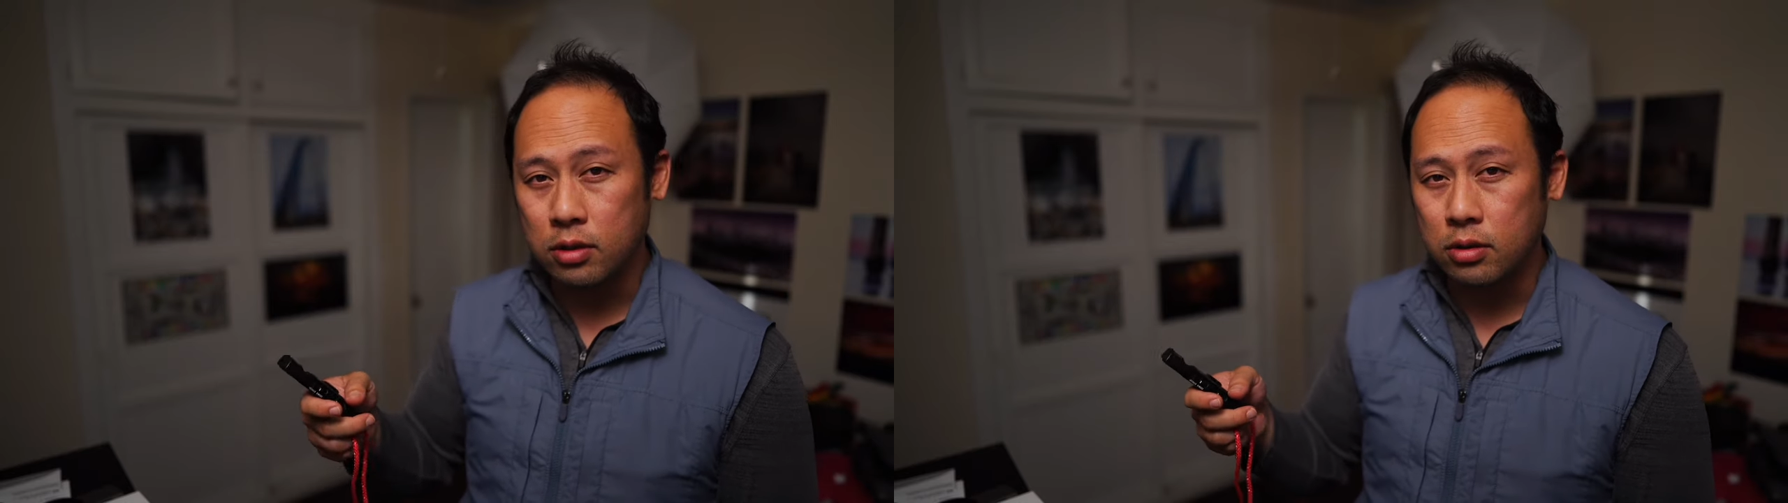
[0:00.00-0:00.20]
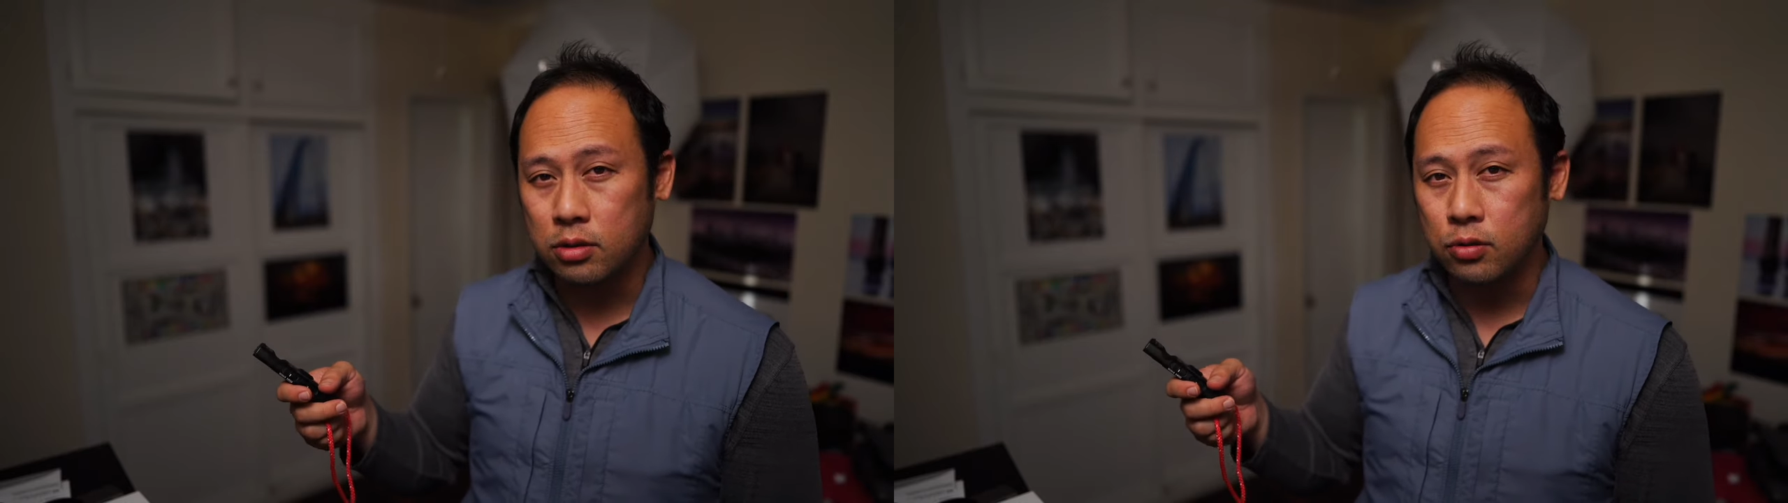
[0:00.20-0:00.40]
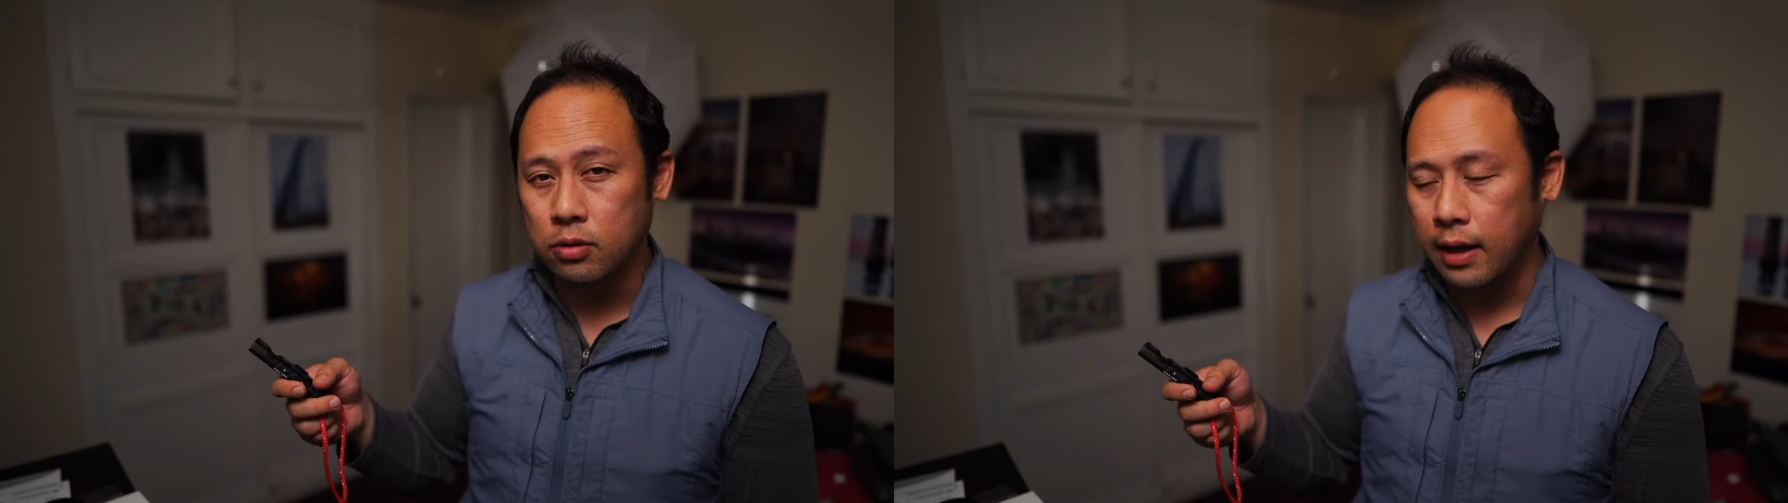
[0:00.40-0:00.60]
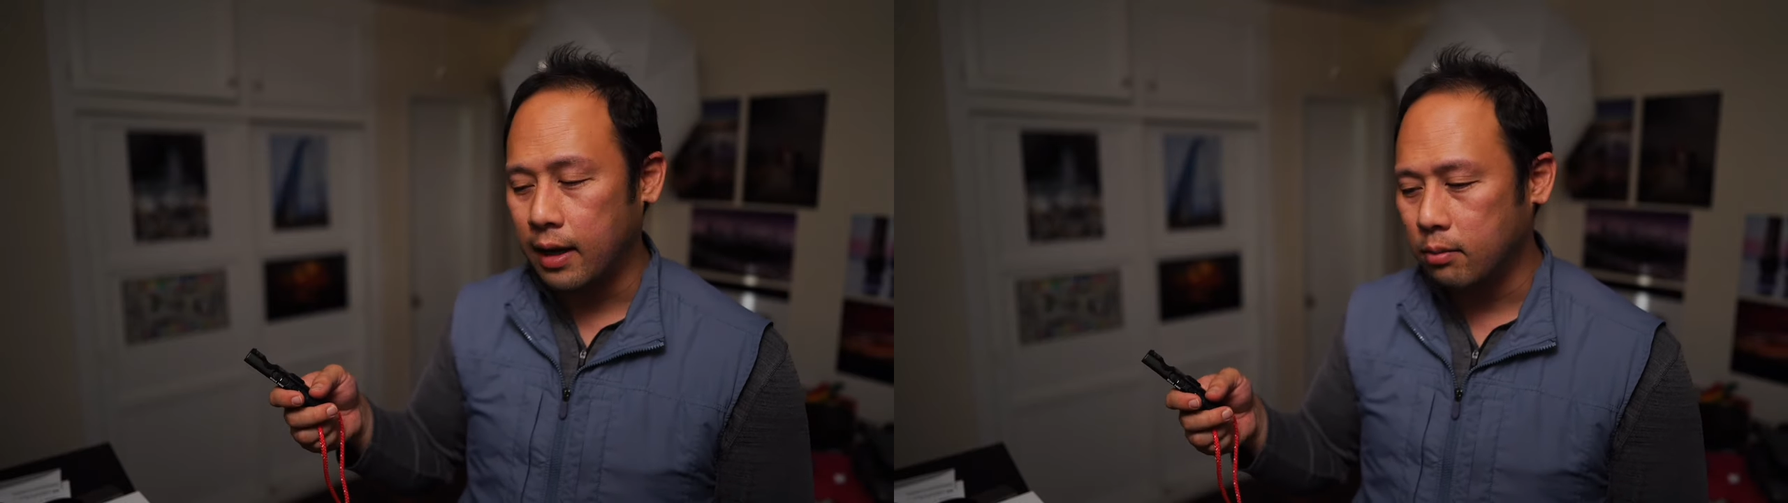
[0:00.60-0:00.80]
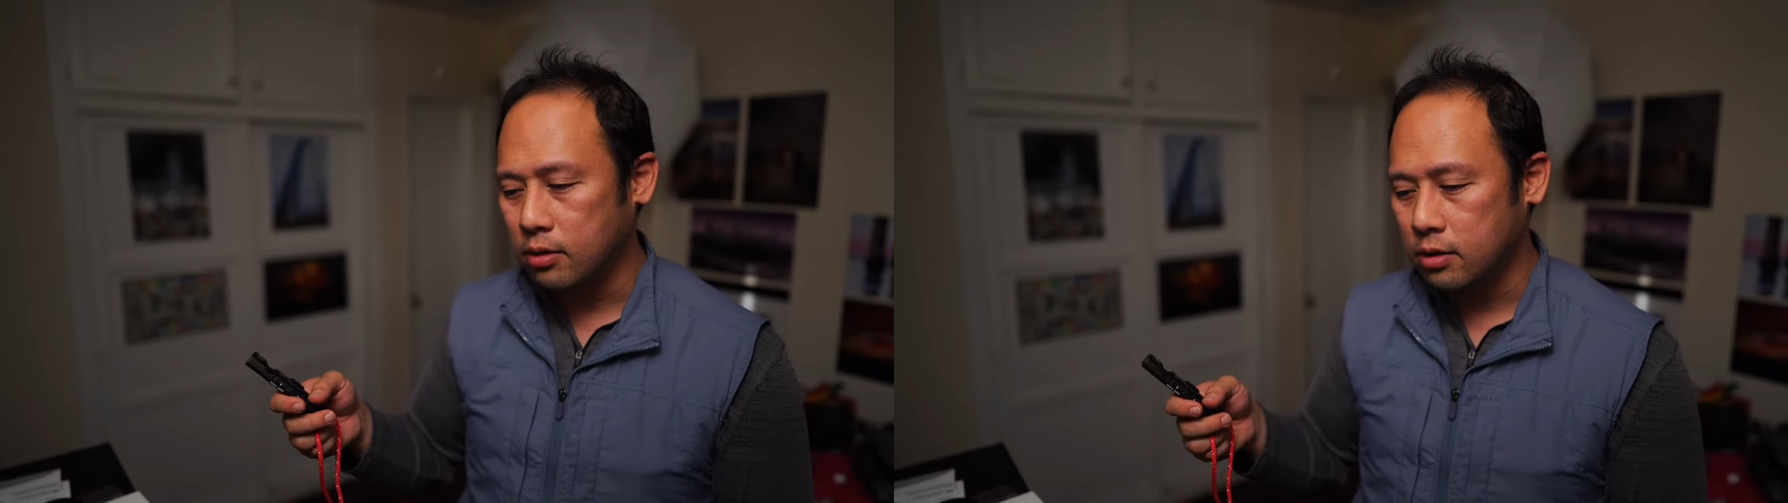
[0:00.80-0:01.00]
dual
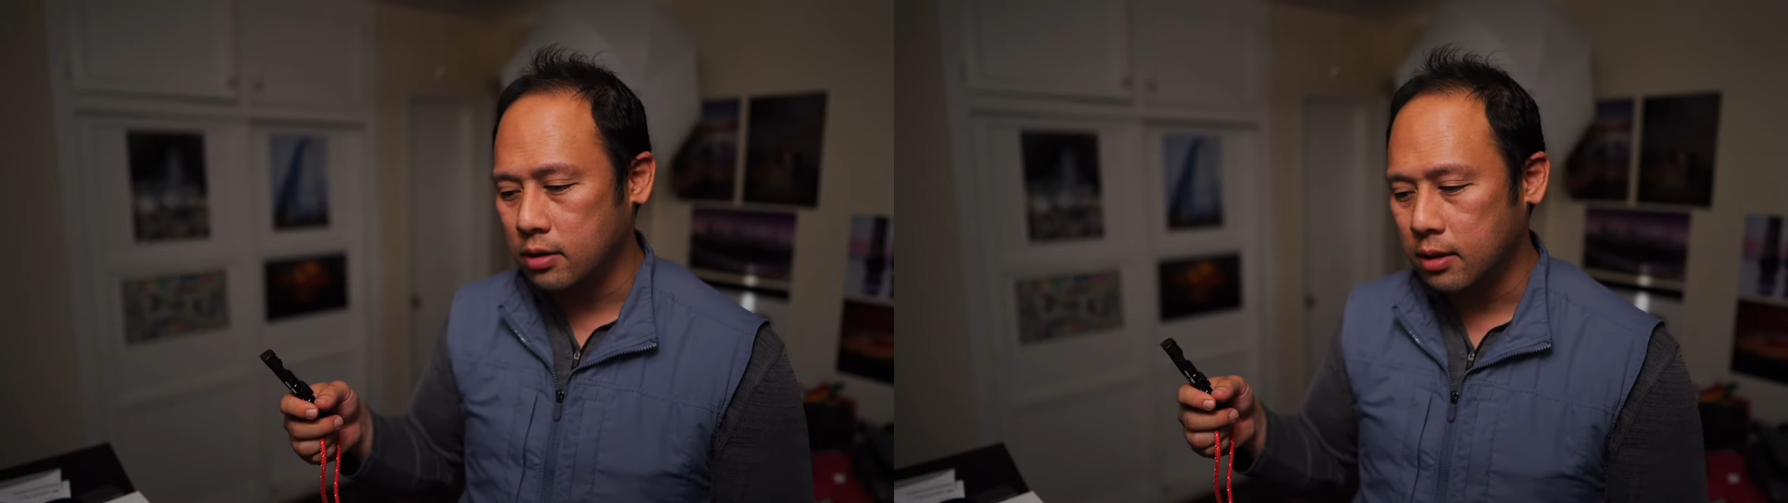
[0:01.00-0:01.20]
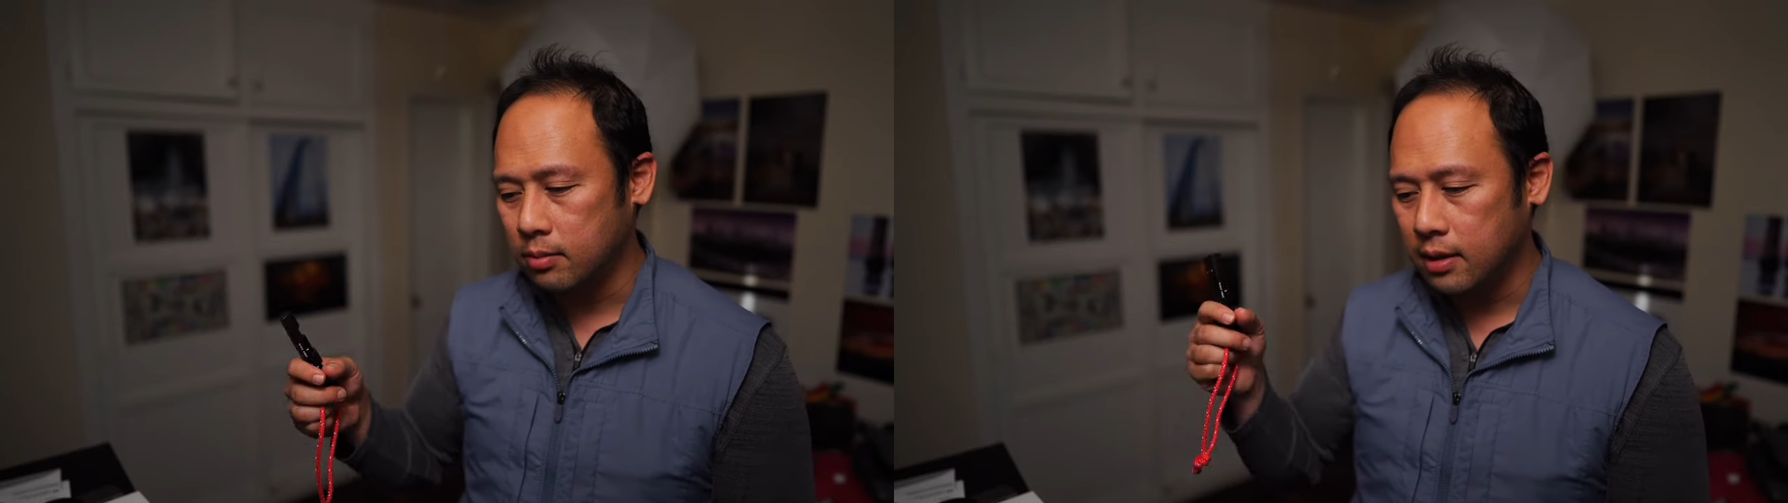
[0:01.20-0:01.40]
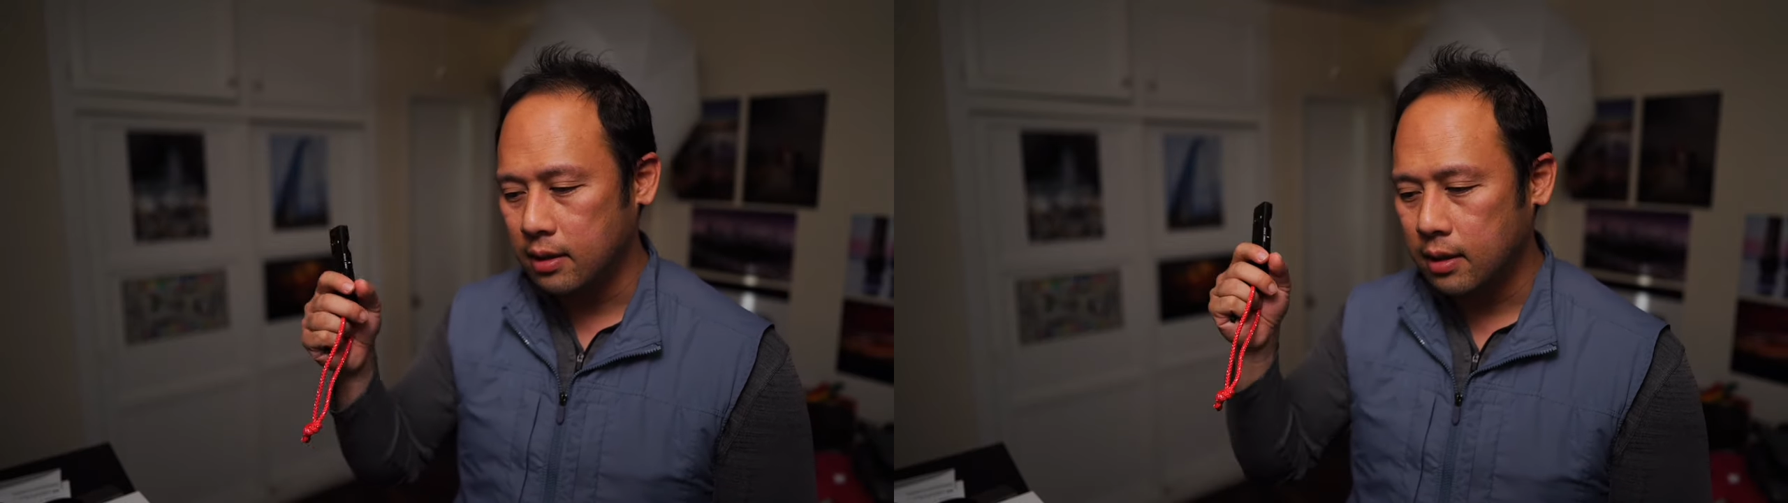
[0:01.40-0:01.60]
cameras or something.